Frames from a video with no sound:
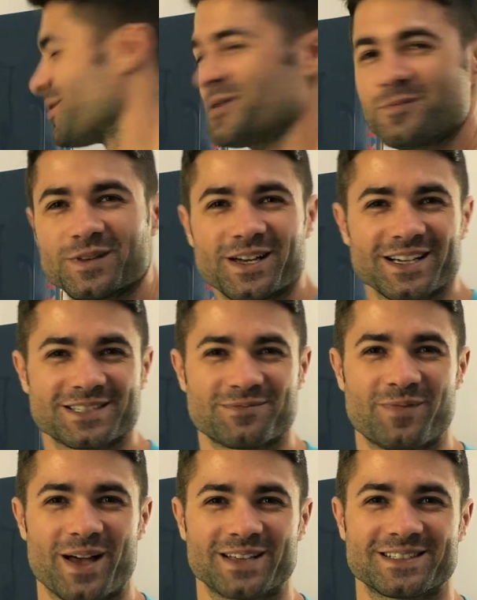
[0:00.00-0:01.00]
extremely
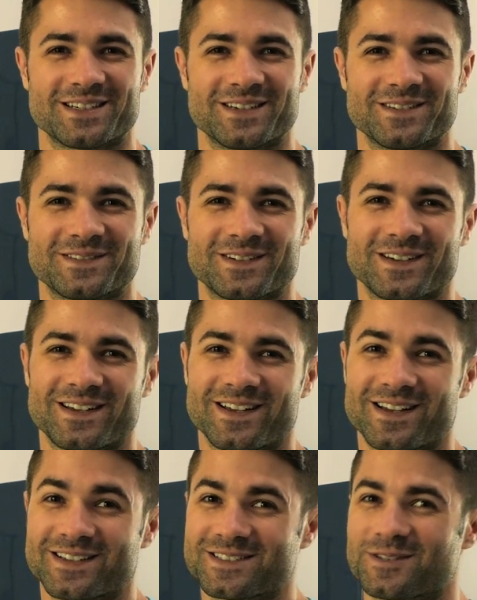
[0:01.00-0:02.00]

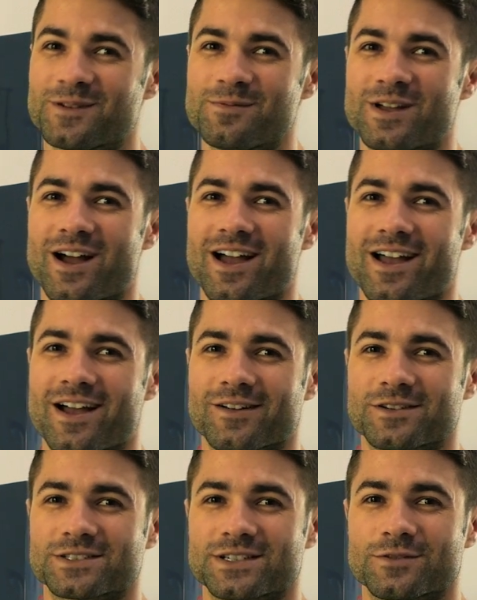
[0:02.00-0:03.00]
expensive, extremely high
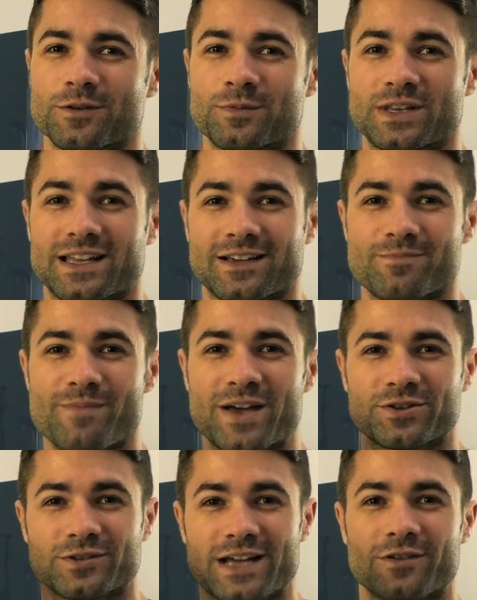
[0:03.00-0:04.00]
accuracy equipment that can
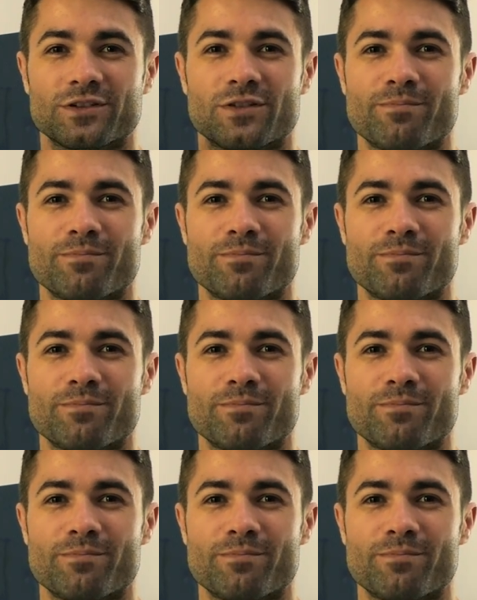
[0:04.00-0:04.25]
measure down to the